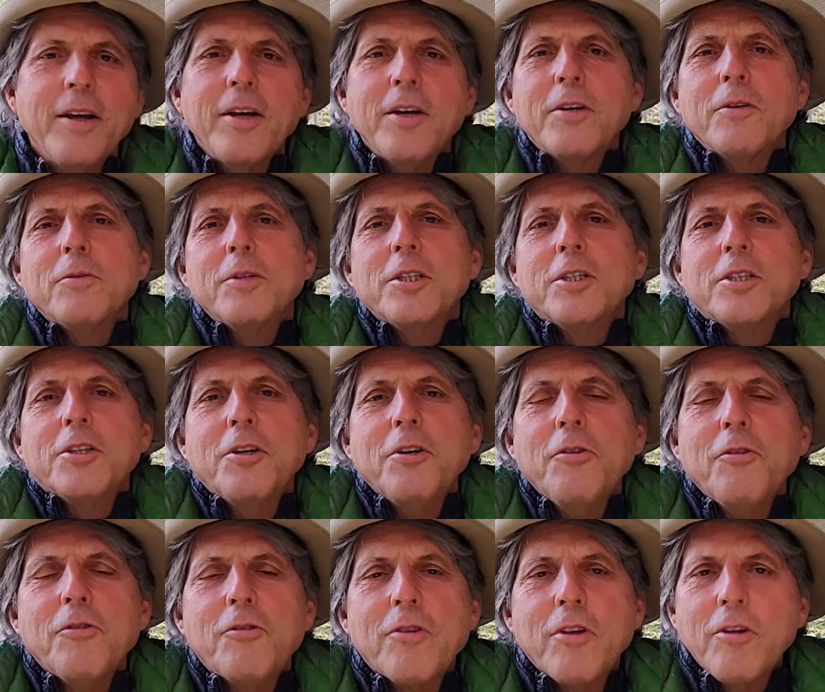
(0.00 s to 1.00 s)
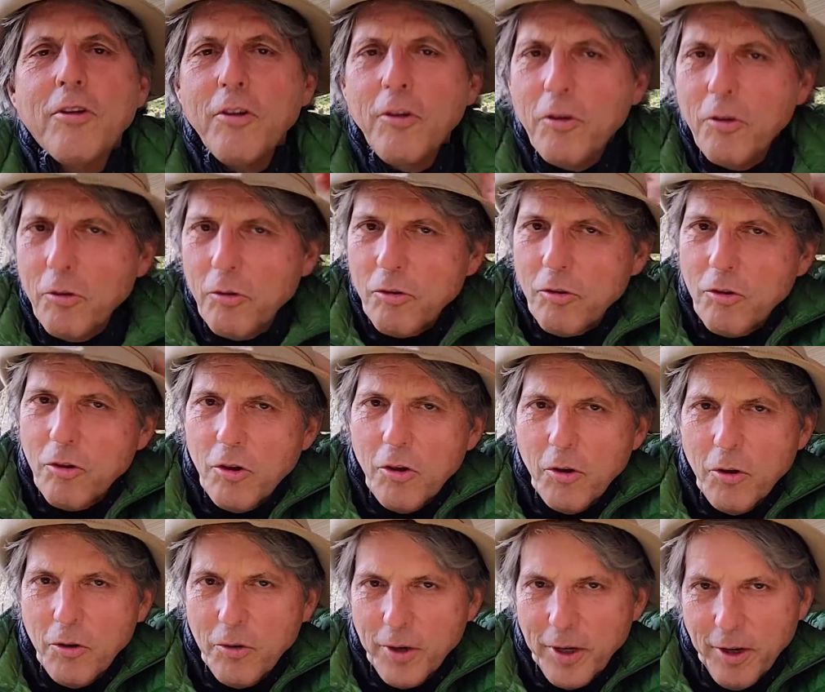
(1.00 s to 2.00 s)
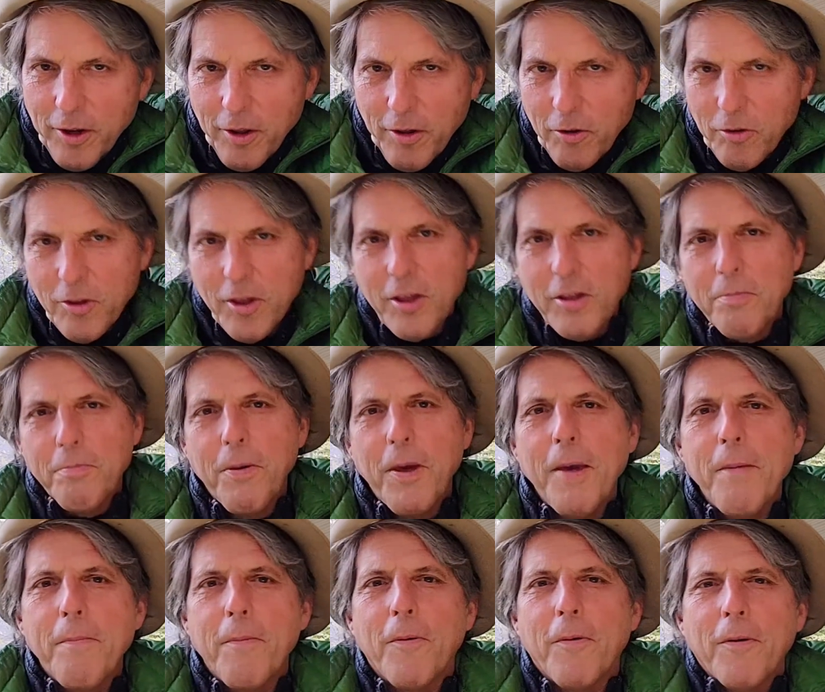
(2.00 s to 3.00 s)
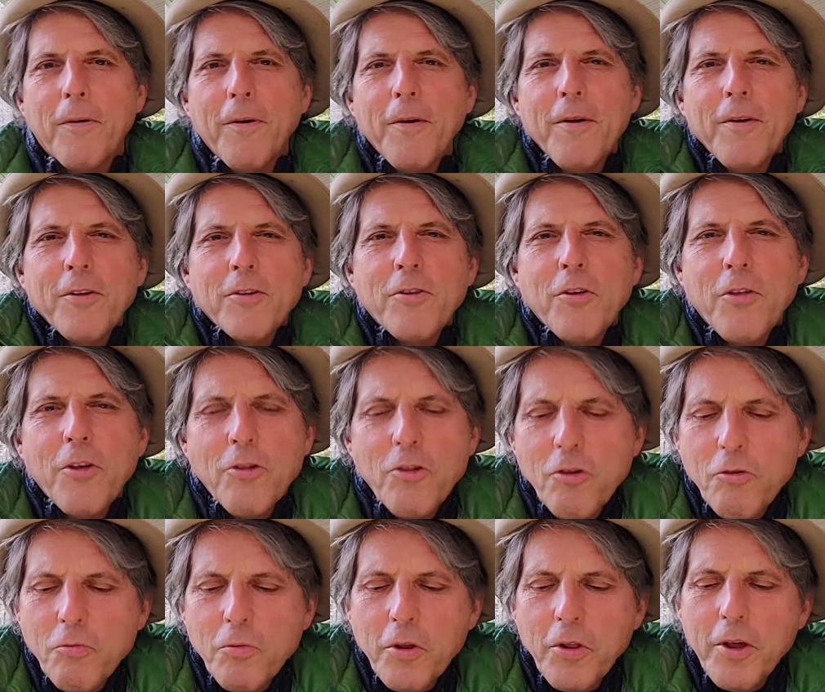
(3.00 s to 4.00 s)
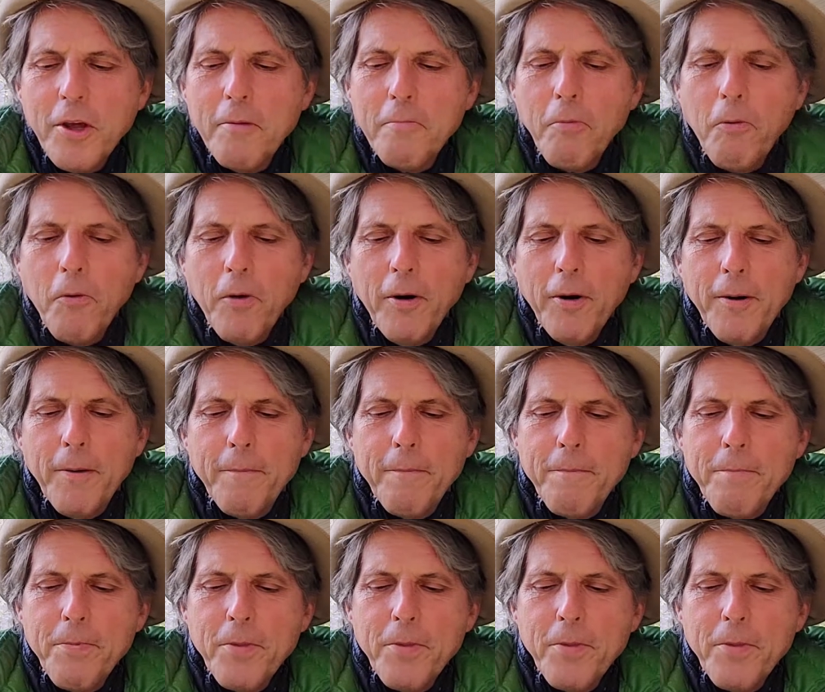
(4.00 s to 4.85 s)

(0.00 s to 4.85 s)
would choose to use you and use his people. So this is really important.